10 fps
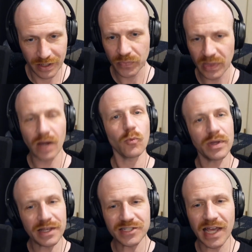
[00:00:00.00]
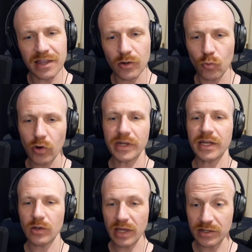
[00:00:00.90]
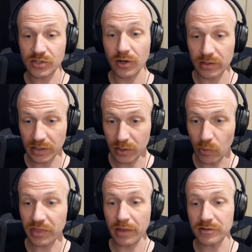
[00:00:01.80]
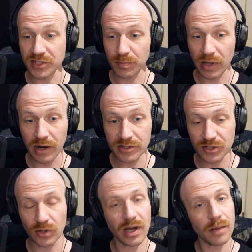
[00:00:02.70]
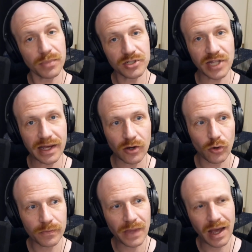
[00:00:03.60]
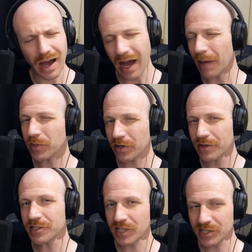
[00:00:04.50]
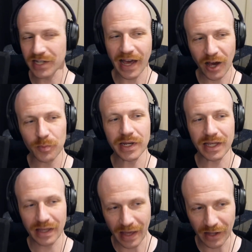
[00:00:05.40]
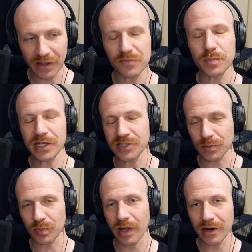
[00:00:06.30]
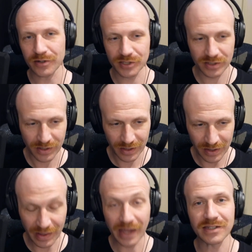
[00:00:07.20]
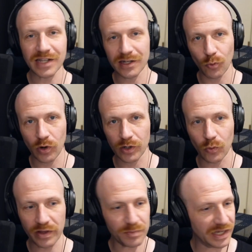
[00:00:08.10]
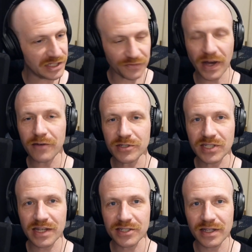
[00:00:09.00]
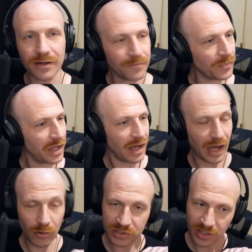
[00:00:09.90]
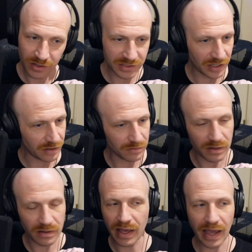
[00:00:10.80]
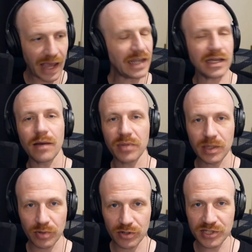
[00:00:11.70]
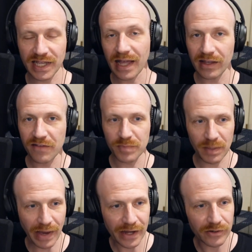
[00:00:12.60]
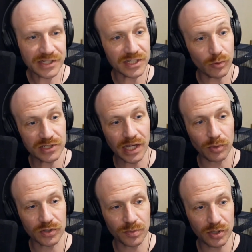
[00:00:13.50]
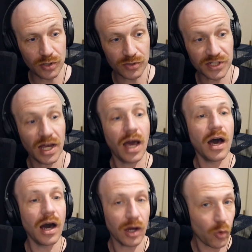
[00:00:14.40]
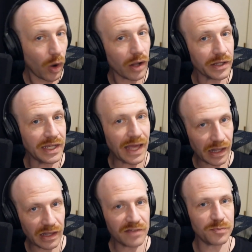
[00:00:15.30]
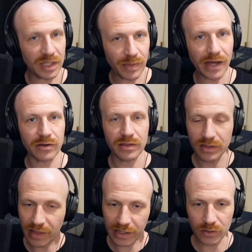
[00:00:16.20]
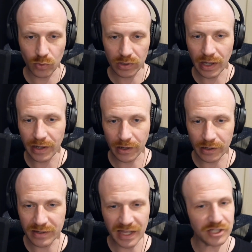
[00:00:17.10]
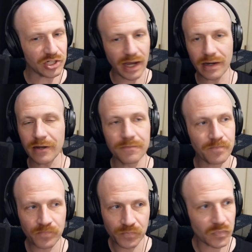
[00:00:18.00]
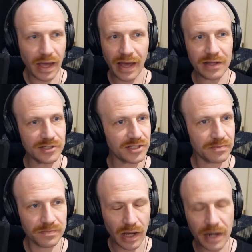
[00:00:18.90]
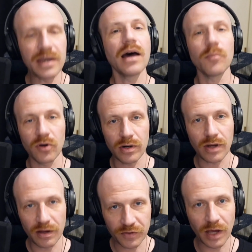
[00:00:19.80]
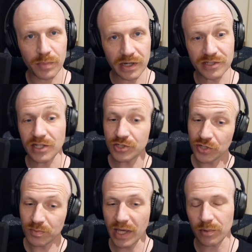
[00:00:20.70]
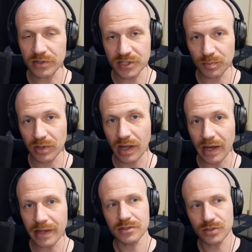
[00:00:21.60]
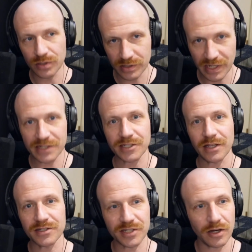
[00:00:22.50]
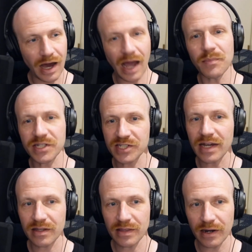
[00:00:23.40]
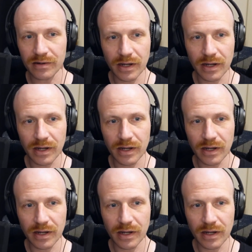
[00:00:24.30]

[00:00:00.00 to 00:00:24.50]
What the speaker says: Now, when they say they're working internally with other suppliers to accomplish that goal, I'm curious as to how many LFP suppliers they intend to work with. Because if I was Tesla, I would talk to any company producing LFP batteries that was able to produce a quality LFP battery that they could rely on. And China has a number of companies that should be able to supply to Tesla. So I'm excited there.